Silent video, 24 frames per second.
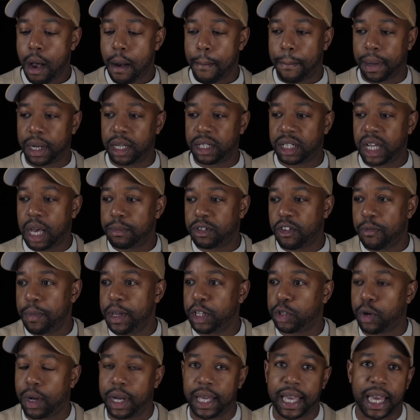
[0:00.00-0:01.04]
but in terms of me
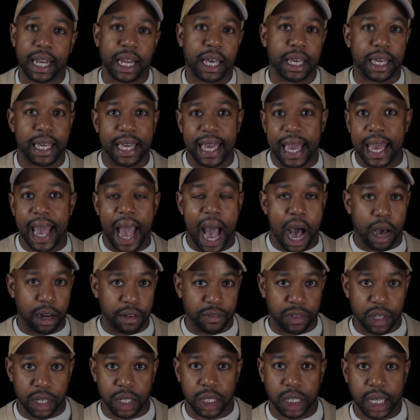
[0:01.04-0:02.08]
trying to get a year out
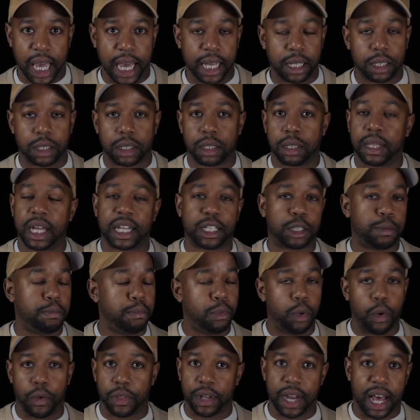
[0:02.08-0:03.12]
of these skates, that's
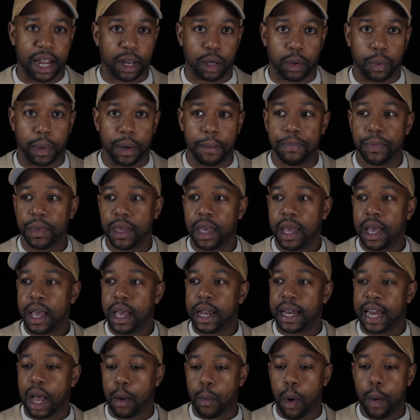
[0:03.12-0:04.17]
more than adequate.
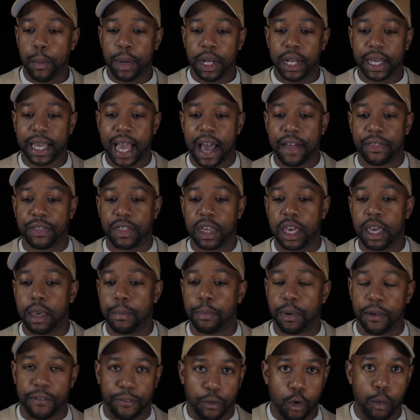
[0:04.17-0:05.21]
Now, when we look at the
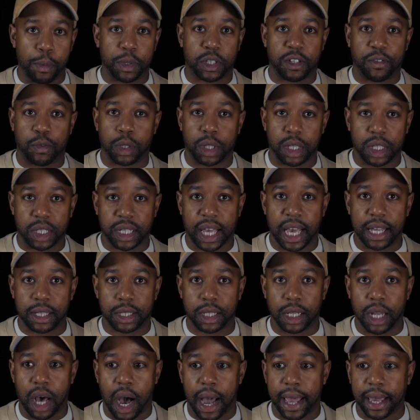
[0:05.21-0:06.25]
performance of what these skates
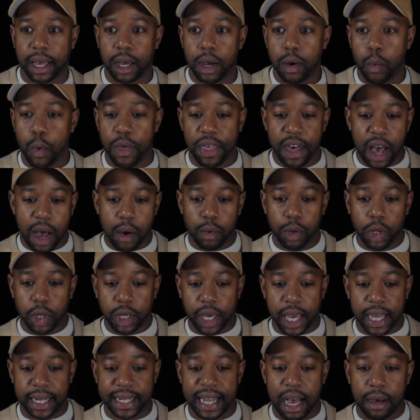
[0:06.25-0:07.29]
are like, without
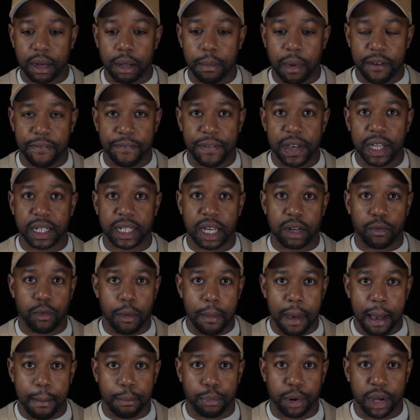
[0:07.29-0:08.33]
looking down at my feet and
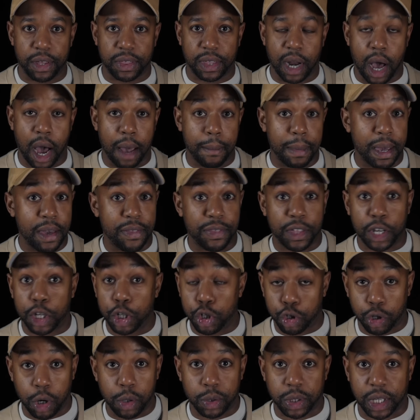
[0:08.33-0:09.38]
remembering that I'm in the
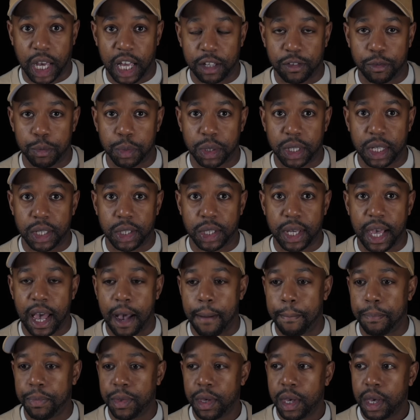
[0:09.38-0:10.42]
Control skates from
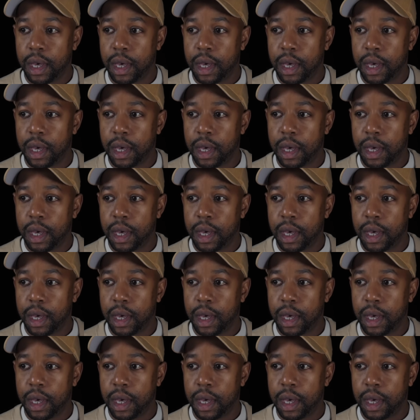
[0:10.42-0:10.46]
CCM,